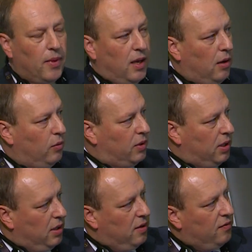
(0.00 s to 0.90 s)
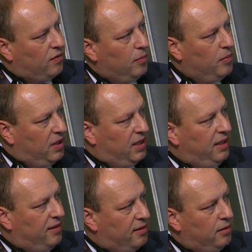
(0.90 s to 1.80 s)
And from
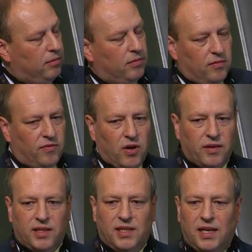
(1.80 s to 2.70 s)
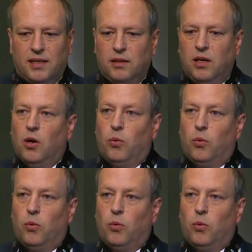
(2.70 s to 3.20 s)
these further data,